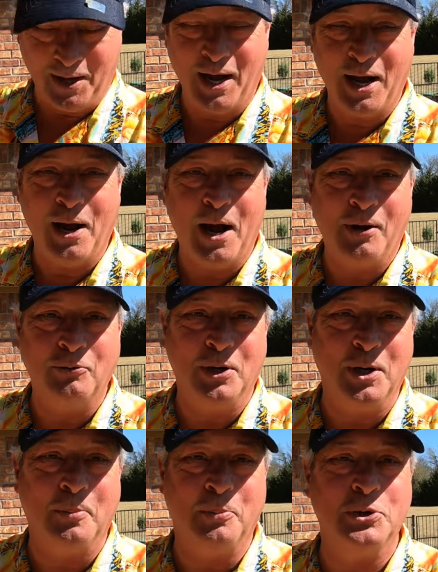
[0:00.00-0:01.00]
I, I
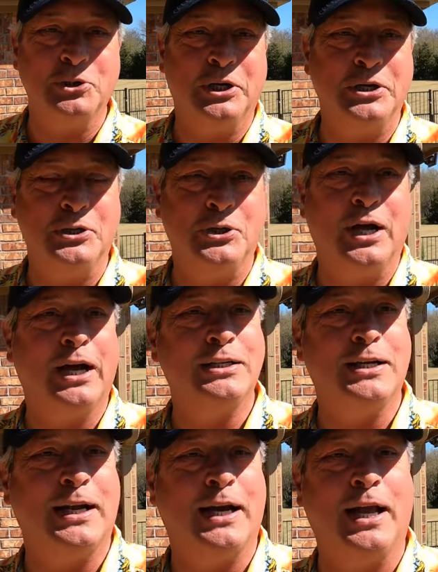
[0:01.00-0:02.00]
really appreciate you
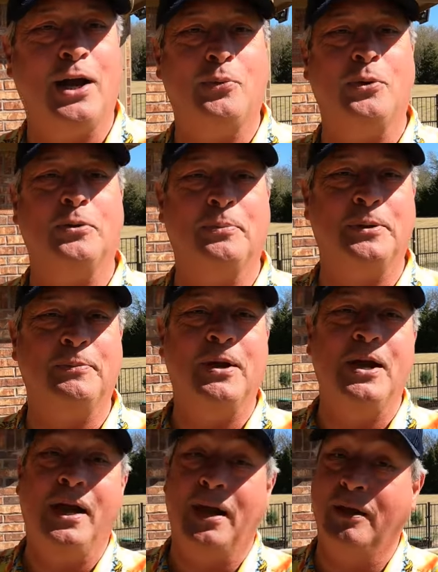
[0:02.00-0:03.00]
guys hanging out with me.
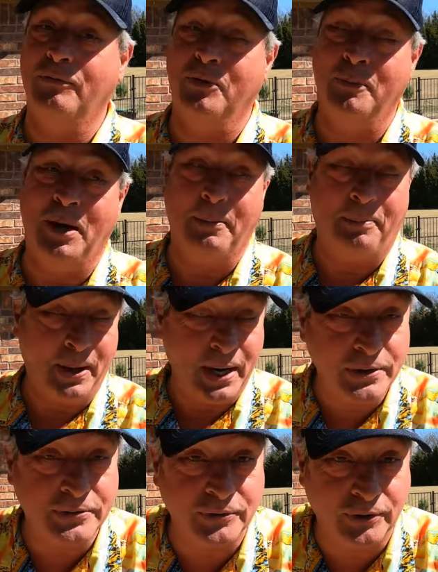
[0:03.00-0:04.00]
And for my
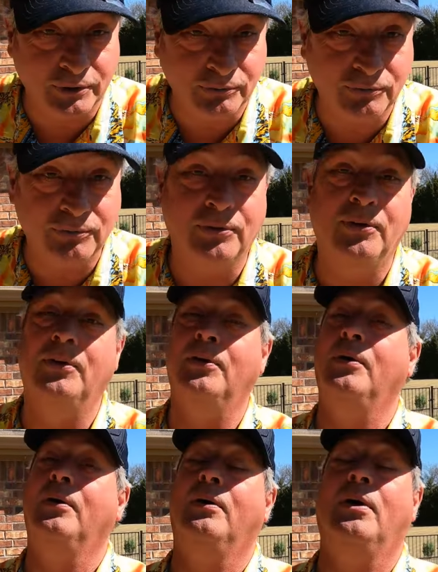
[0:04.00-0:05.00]
patrons,
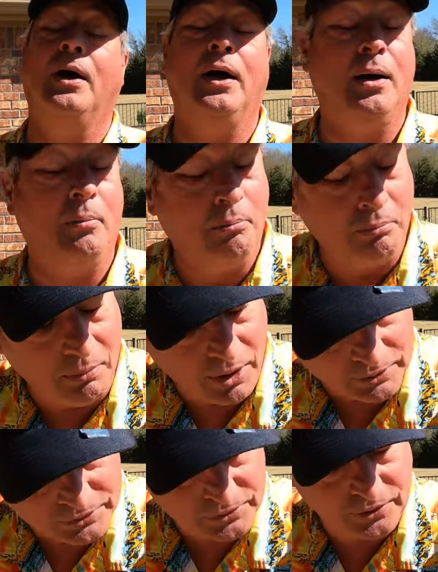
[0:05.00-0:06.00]
I am
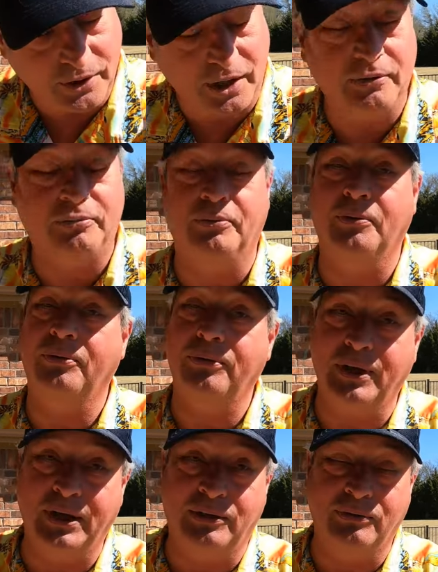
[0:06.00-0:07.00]
most grateful.
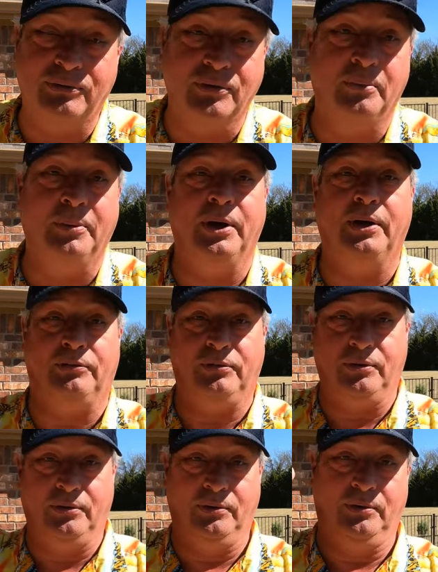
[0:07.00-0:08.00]
Thank you so
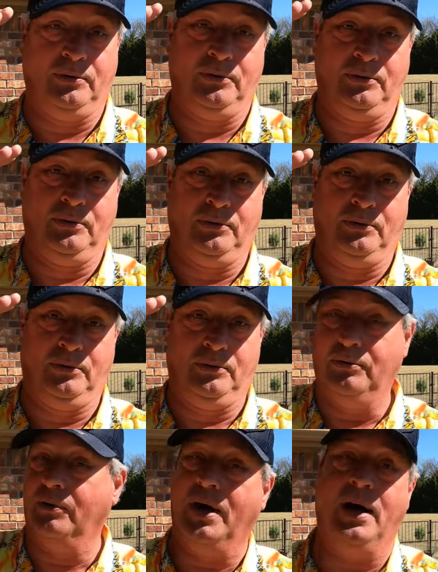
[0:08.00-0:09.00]
much.
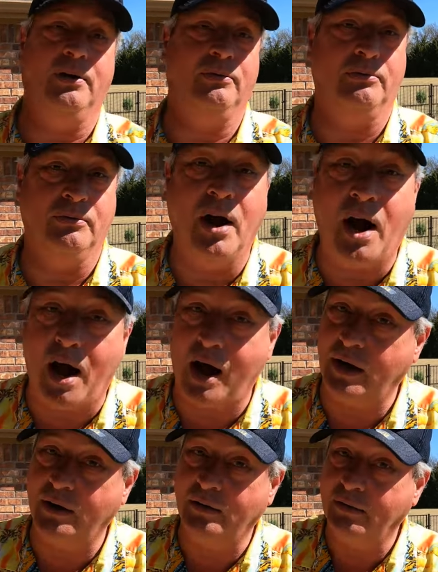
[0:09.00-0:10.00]
You guys
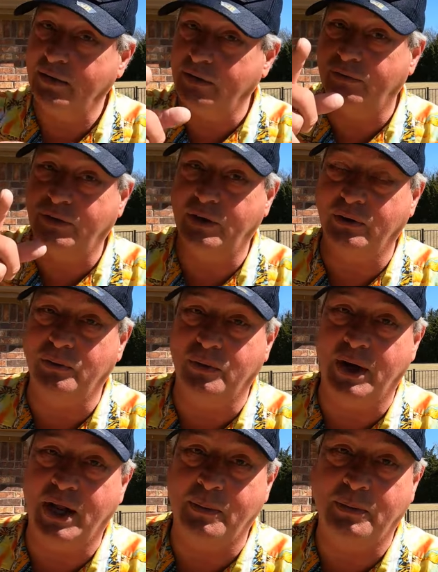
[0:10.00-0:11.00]
rock. These videos
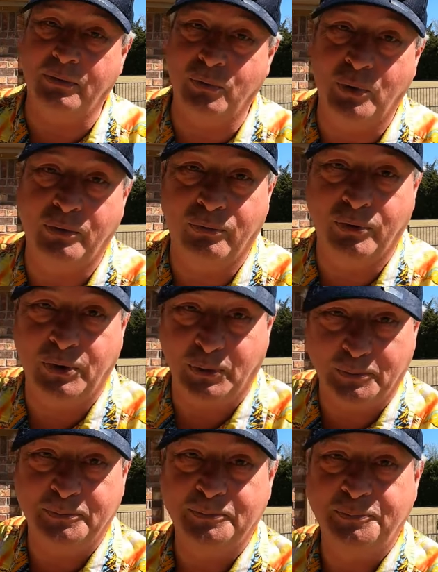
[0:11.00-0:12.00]
wouldn't happen if it wasn't for
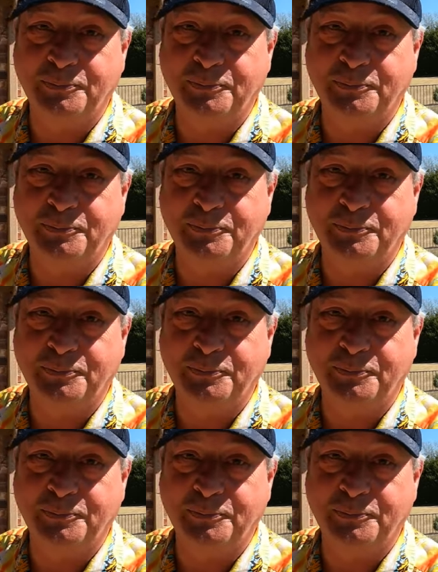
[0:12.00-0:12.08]
you.